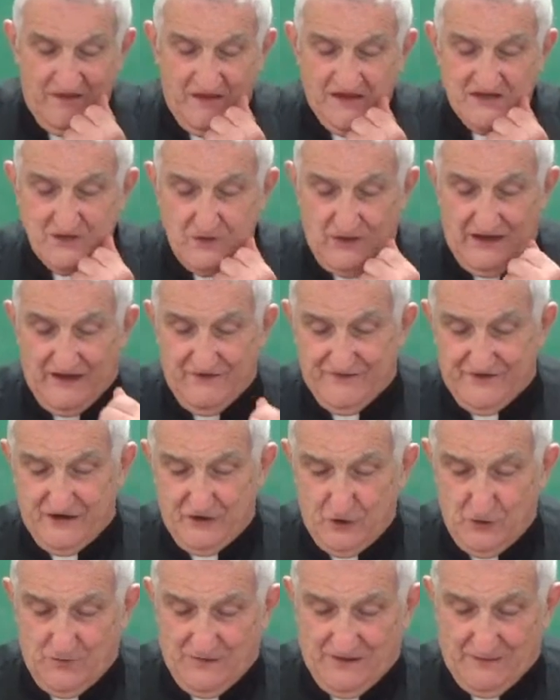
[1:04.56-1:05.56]
So every
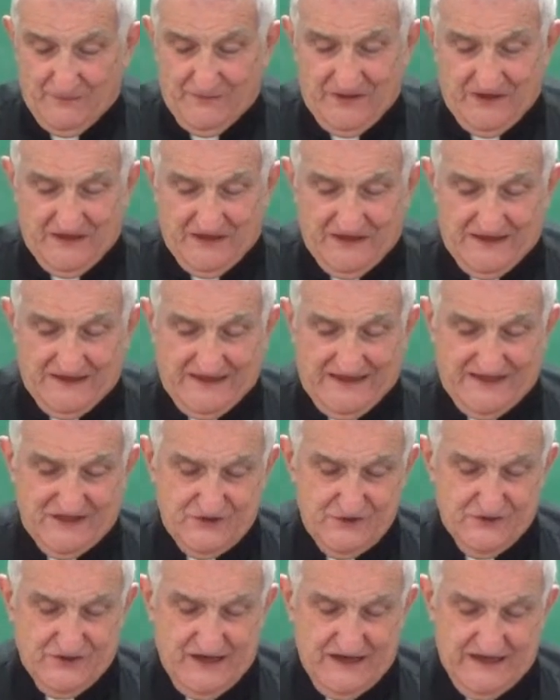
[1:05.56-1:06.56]
human being
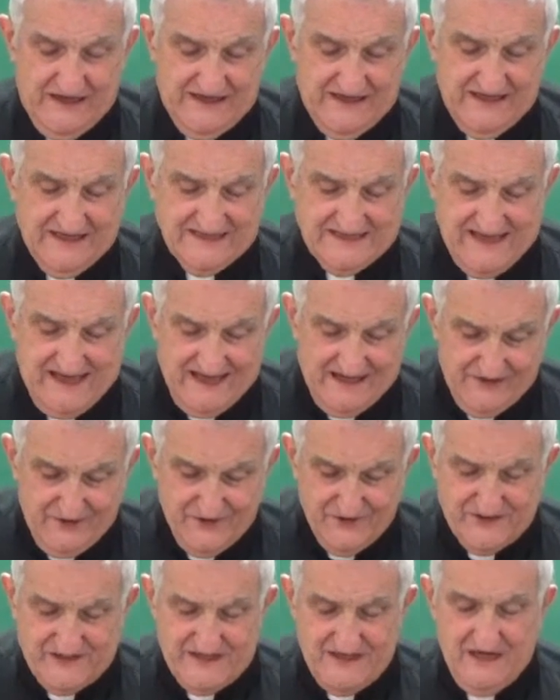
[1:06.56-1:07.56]
naturally
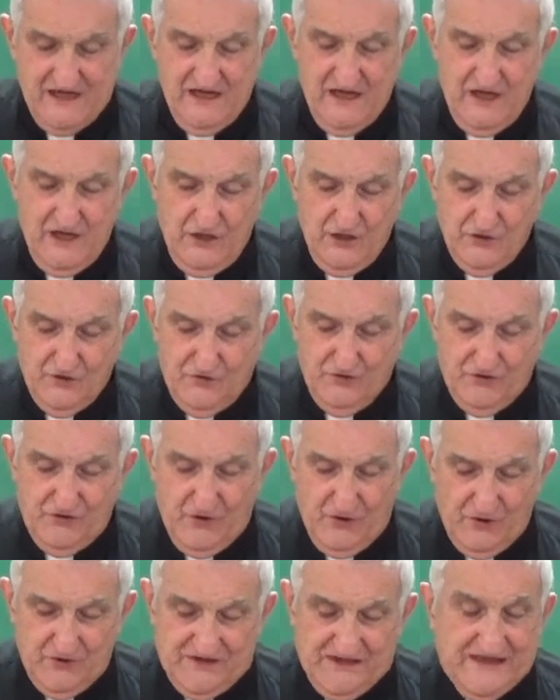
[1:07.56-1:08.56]
desires to
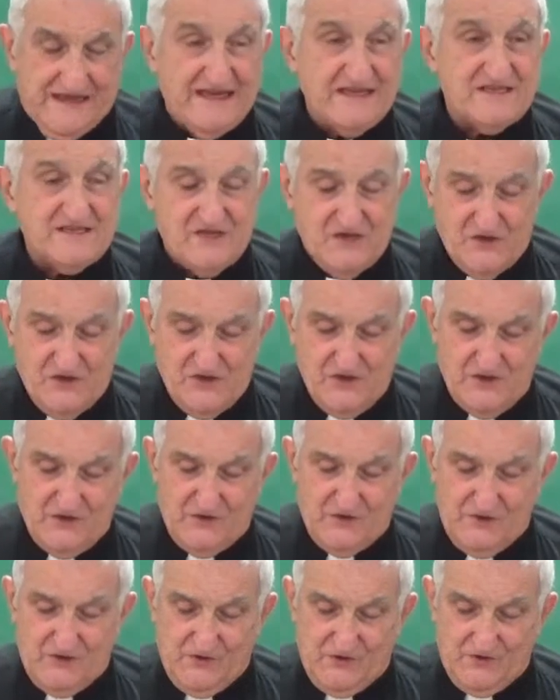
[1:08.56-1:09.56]
know the answer
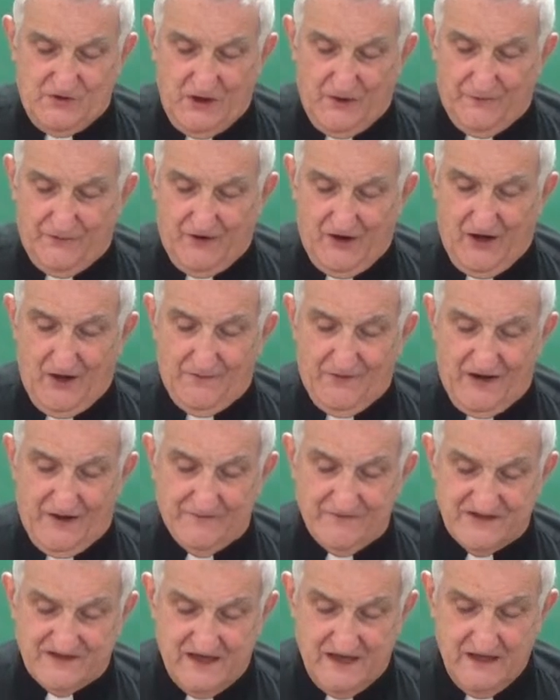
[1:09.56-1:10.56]
to the
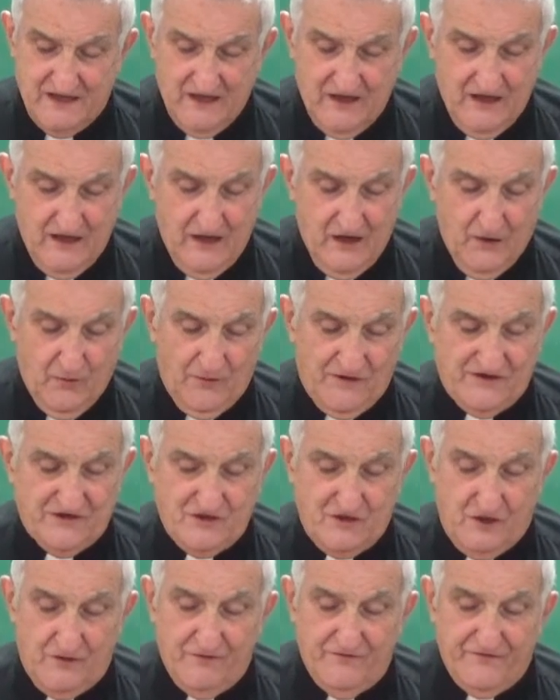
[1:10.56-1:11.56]
problems which
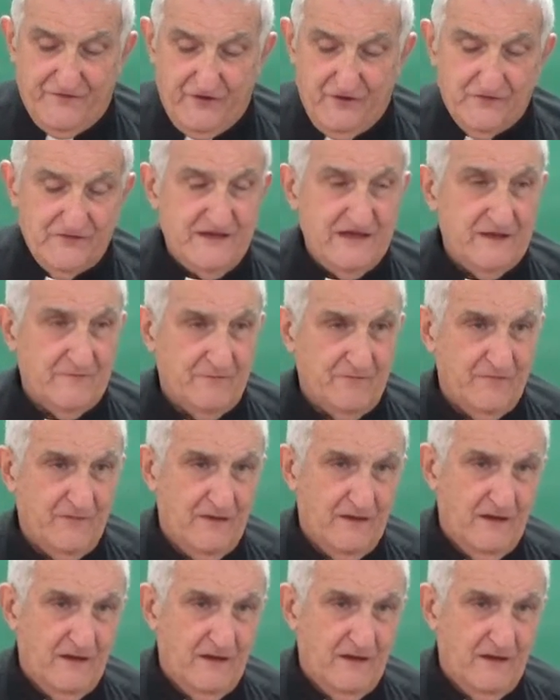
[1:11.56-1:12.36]
confront him.